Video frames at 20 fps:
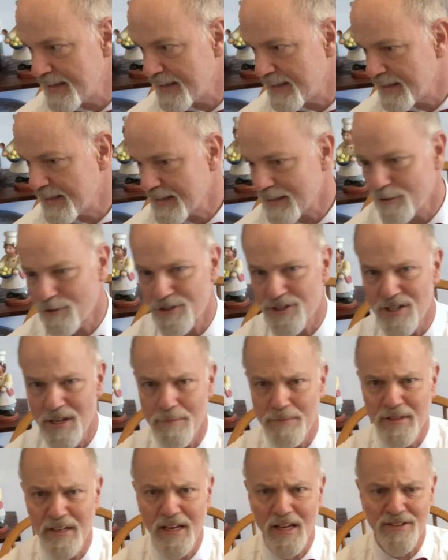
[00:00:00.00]
There was
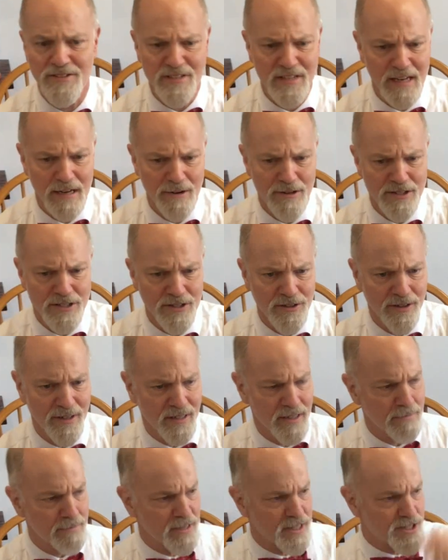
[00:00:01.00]
something else that I was going to
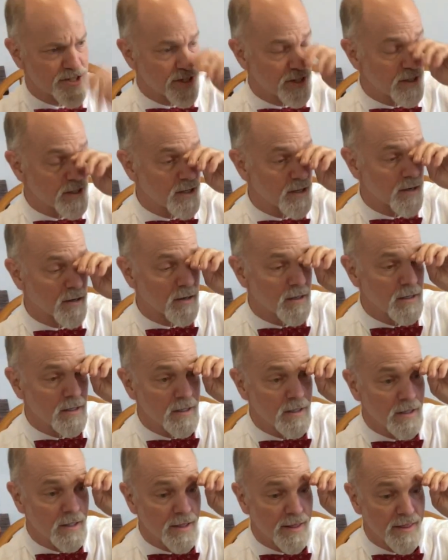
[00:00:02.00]
mention here
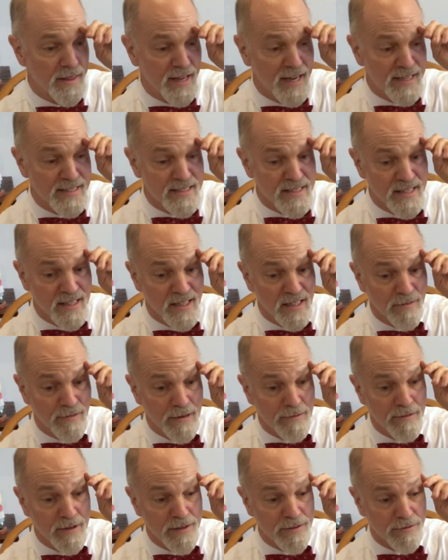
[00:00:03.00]
that uh, we
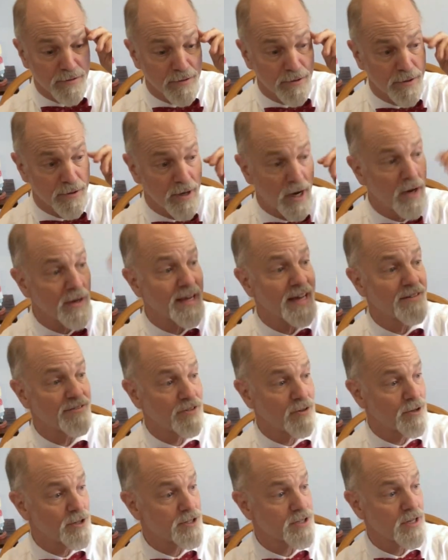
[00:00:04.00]
went through. Oh yeah, of
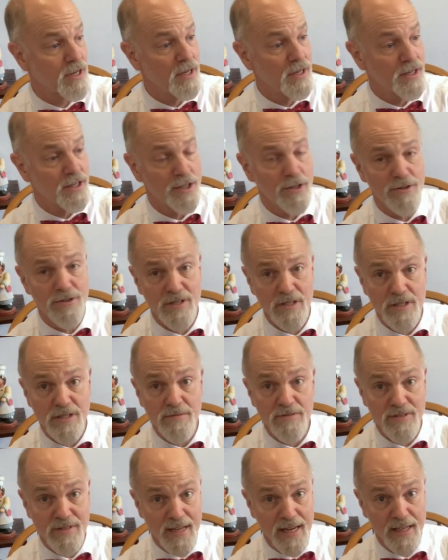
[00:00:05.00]
course, using
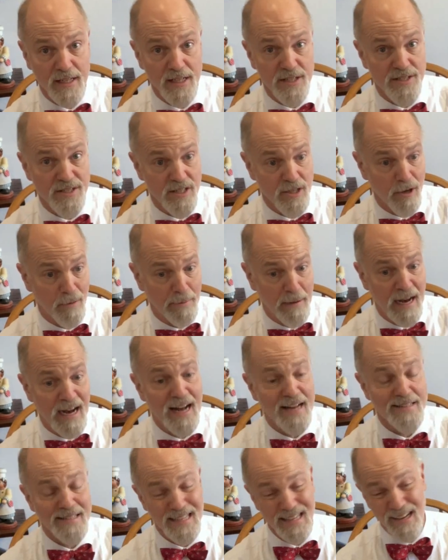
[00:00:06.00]
stainless steel
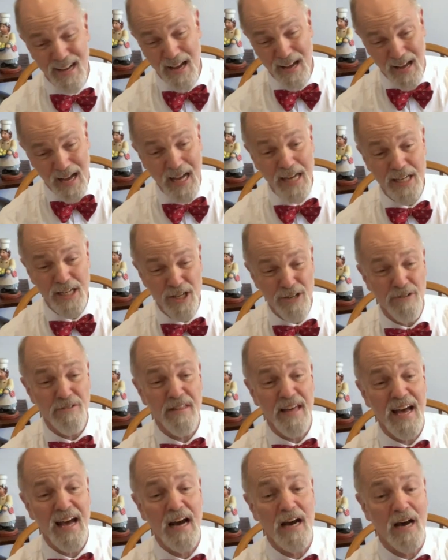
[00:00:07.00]
pots. I, I, knew
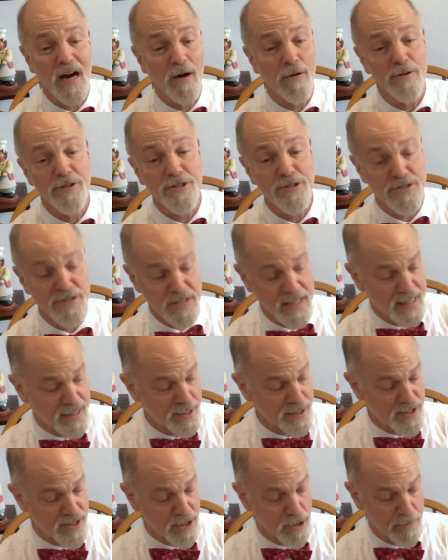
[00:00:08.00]
that. I always use
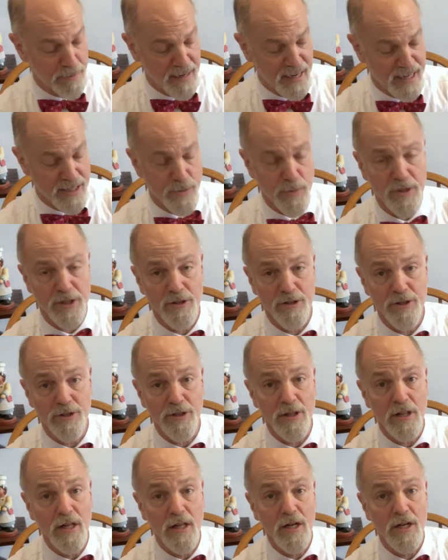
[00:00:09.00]
stainless steel pots when you're
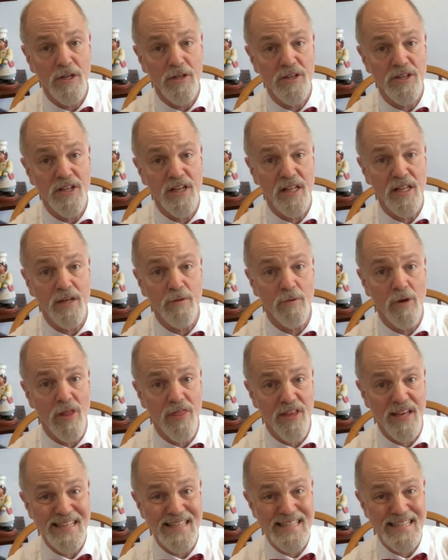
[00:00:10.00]
dealing with
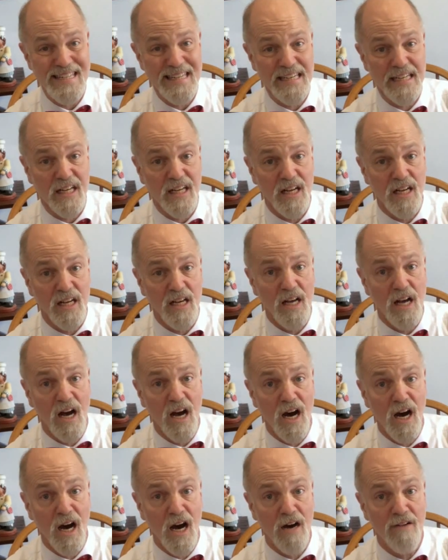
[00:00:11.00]
acidic
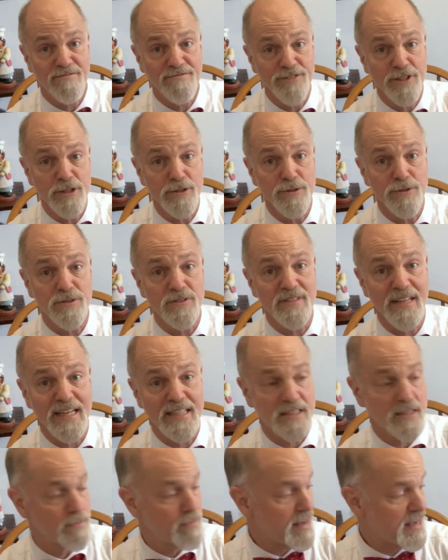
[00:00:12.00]
uh, foods like
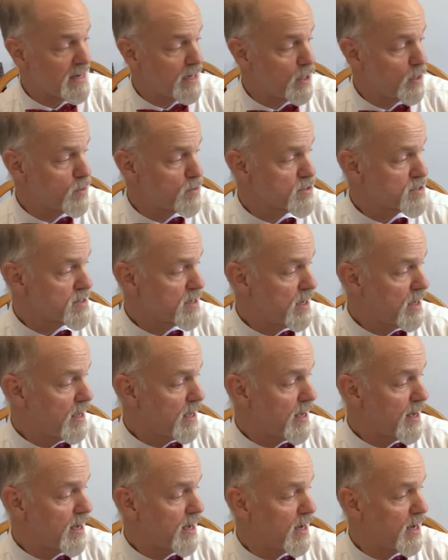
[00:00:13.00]
tomatoes.
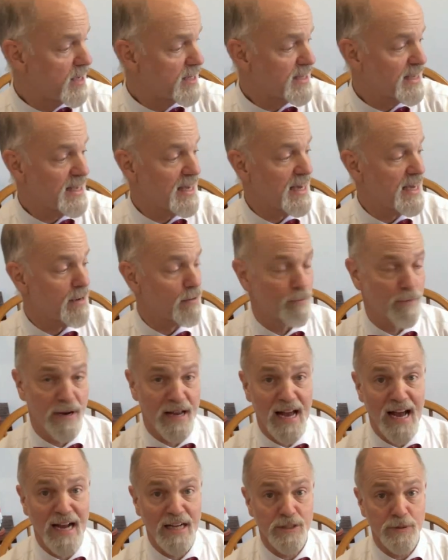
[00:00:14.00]
Uh, yeah, it
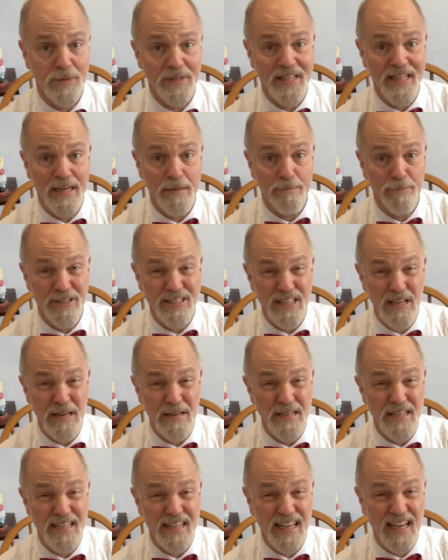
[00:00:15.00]
reacts with it. It puts a
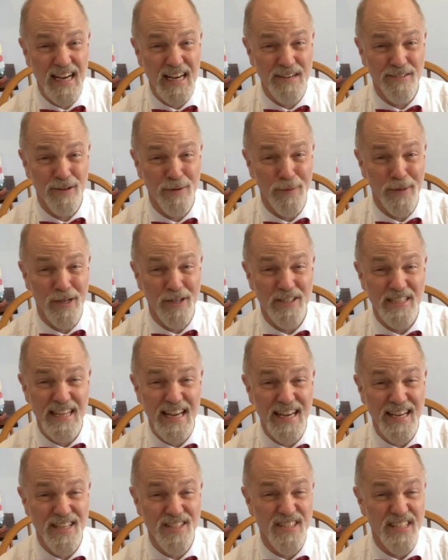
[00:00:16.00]
kind of a weird
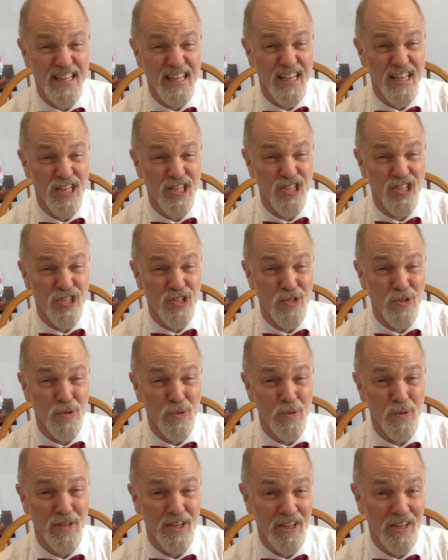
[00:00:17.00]
taste
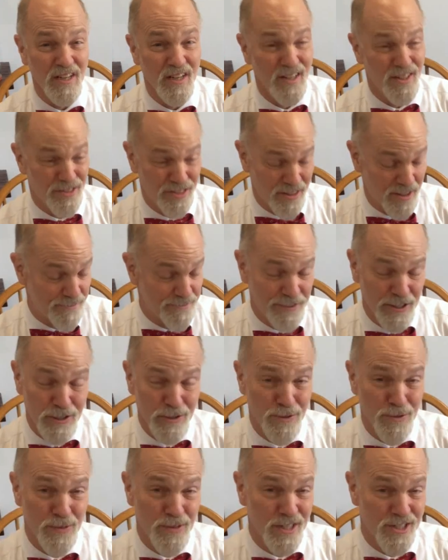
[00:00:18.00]
into the
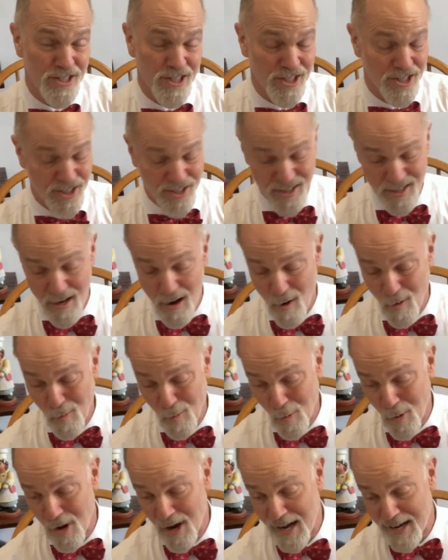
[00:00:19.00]
food that you just don't
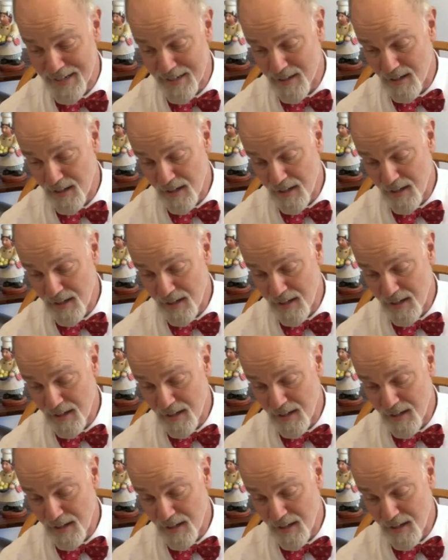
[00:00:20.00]
want.